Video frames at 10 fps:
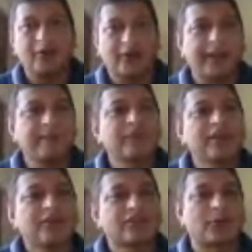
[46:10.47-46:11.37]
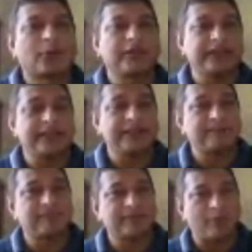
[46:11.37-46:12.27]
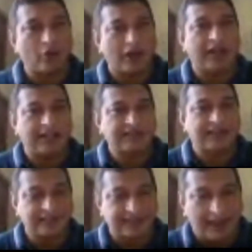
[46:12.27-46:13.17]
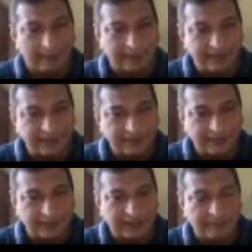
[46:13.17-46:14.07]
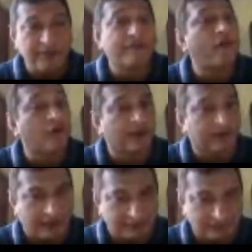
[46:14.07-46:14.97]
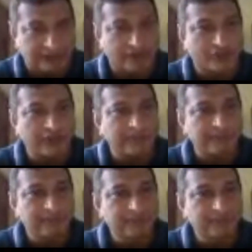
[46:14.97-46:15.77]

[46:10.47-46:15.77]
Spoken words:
Okay, so the moral hazard happens before a transaction.